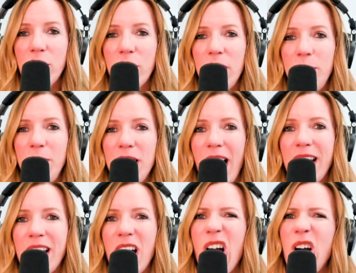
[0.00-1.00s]
going to be like,
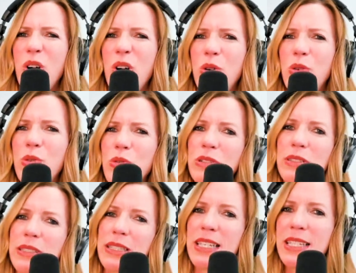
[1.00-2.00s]
oh,
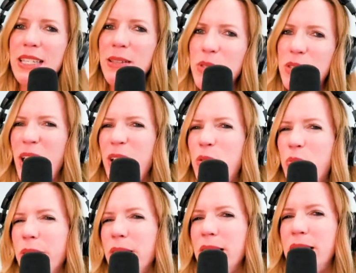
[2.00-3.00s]
this seems like
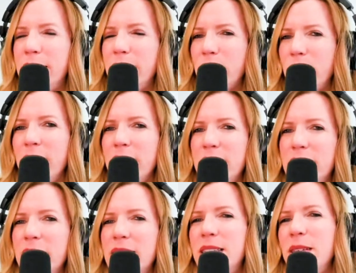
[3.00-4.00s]
really serious.
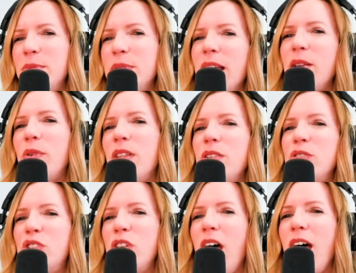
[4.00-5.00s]
This seems like one of
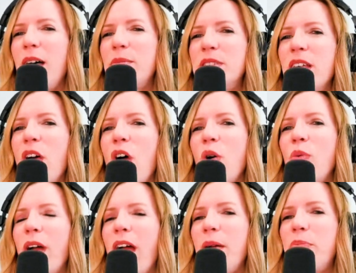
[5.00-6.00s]
those jobs
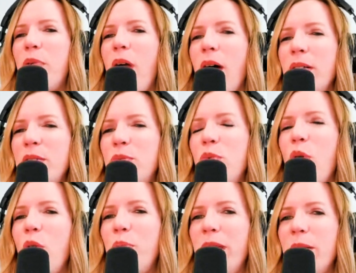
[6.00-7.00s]
where I probably
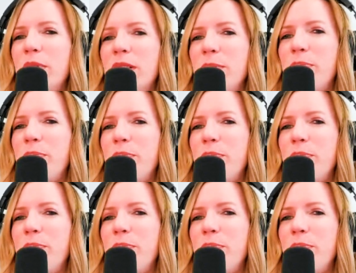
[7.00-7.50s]
won't be able to